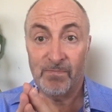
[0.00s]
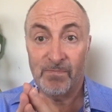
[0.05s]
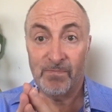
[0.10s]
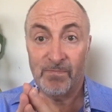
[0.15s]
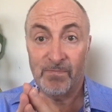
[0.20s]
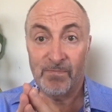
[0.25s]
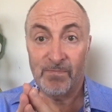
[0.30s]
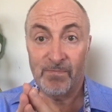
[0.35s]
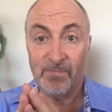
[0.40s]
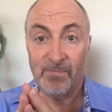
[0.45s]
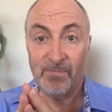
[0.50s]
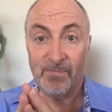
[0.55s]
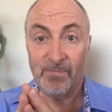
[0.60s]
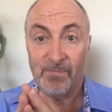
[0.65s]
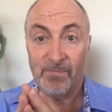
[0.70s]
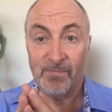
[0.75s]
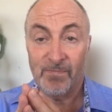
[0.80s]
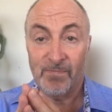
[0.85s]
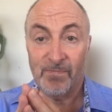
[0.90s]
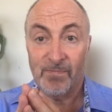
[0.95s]

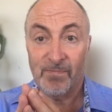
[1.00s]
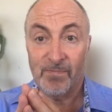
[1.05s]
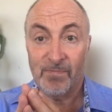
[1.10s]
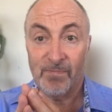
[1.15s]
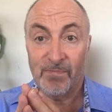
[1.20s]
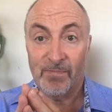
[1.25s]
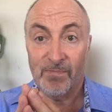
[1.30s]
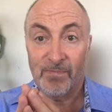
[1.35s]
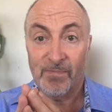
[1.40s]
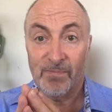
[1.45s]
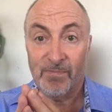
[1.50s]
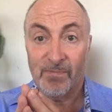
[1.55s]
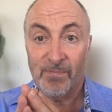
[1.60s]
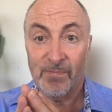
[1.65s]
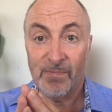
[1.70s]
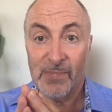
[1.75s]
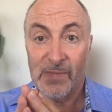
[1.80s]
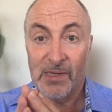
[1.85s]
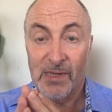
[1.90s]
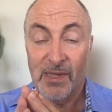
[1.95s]

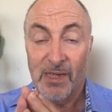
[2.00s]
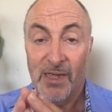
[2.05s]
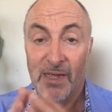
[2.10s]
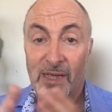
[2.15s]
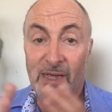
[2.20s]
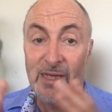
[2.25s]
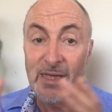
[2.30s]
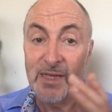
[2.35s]
(silence)